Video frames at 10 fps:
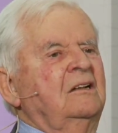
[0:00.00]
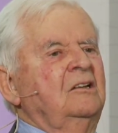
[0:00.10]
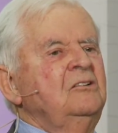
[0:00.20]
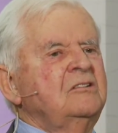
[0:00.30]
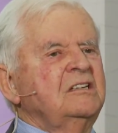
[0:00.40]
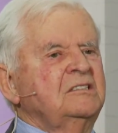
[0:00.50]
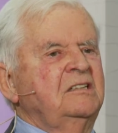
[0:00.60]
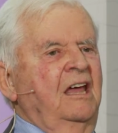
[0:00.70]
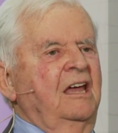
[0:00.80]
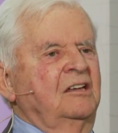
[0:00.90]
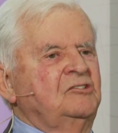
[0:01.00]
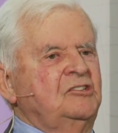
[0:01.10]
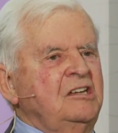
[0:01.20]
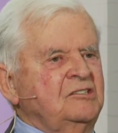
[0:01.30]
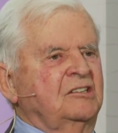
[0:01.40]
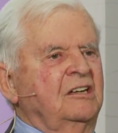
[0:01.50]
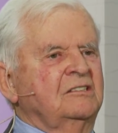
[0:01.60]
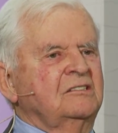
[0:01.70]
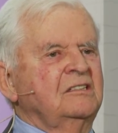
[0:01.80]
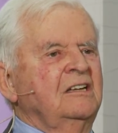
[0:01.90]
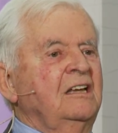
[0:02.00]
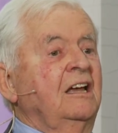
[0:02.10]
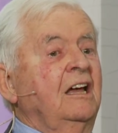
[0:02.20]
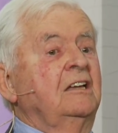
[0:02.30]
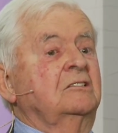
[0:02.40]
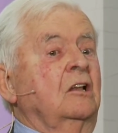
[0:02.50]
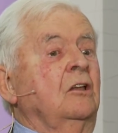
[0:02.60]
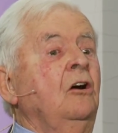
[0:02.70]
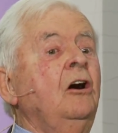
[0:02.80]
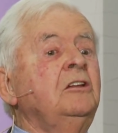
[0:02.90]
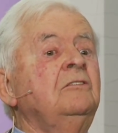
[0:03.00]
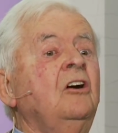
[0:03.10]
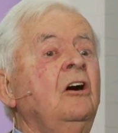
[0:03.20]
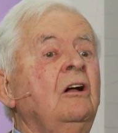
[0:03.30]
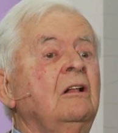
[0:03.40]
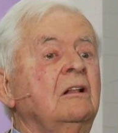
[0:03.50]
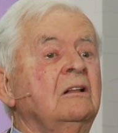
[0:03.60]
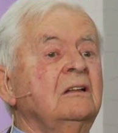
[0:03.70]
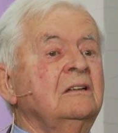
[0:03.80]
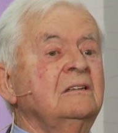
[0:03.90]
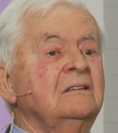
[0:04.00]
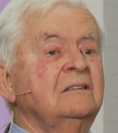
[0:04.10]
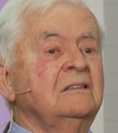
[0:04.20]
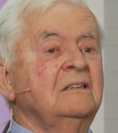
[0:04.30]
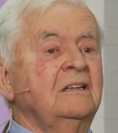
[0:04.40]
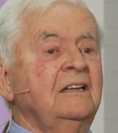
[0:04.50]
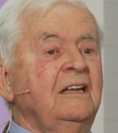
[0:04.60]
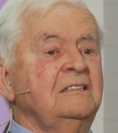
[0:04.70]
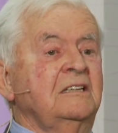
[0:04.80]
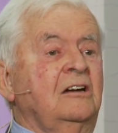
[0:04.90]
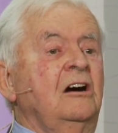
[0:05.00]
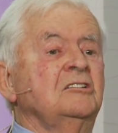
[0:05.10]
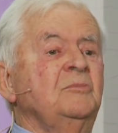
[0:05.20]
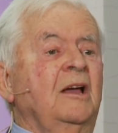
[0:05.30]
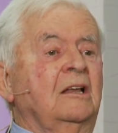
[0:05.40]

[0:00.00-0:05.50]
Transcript: Luke is saying Jesus is Lord of all. He's the cosmic